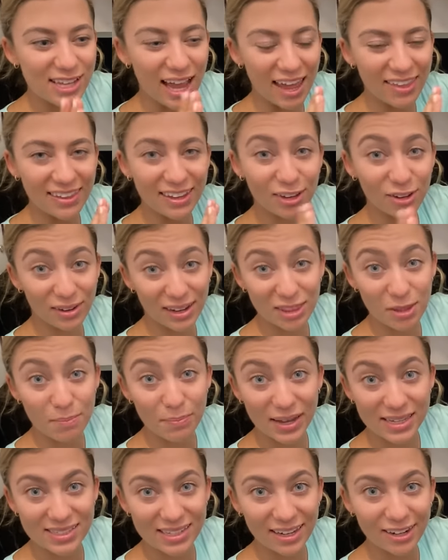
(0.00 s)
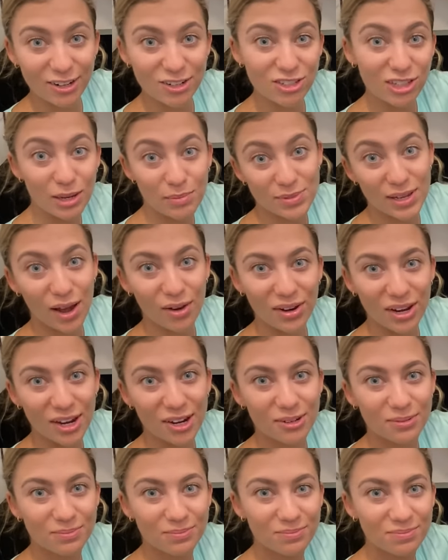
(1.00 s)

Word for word: I think you'll get the best night of your sleep down here.